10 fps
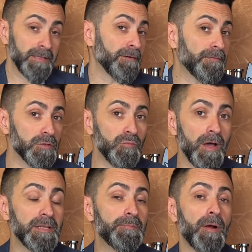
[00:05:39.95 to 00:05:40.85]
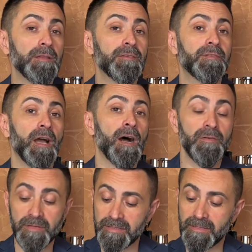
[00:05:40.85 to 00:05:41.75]
The first one is part of the
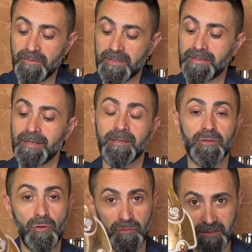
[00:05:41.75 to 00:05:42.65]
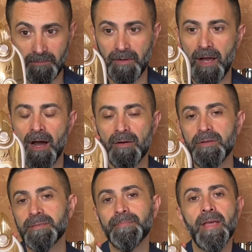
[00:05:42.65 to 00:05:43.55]
Aariz series and it's called simply
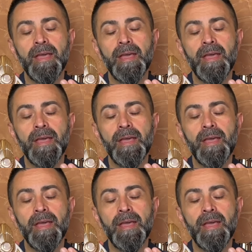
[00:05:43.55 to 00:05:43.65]
Aariz.